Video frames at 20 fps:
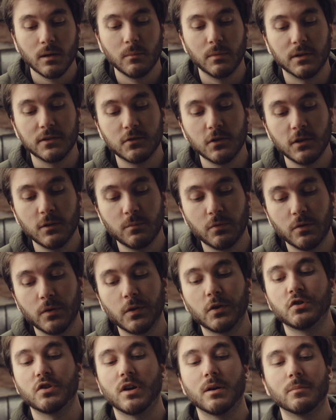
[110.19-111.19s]
It's doing a
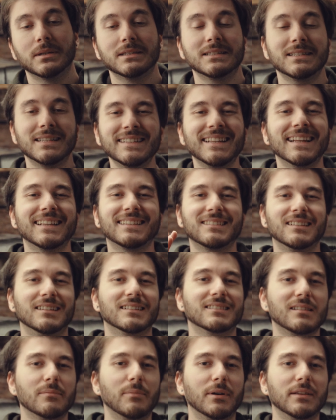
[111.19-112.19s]
pretty good job. But the thing that
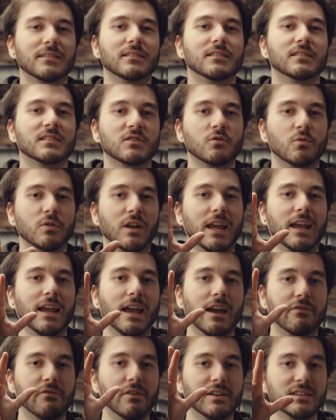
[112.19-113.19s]
sucks about the Sony
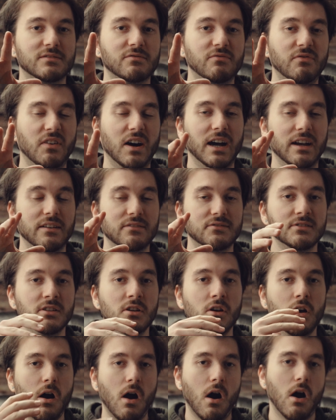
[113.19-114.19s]
FS5's
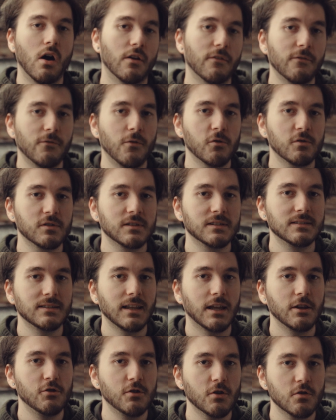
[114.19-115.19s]
autofocus is
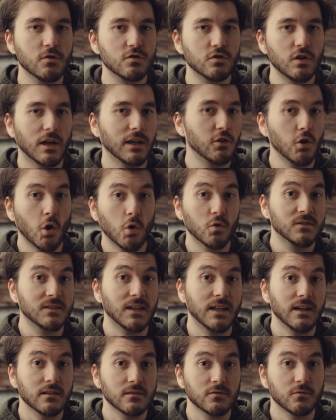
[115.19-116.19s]
that there's like no
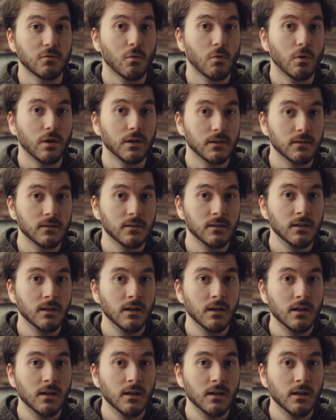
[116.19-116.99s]
settings for it.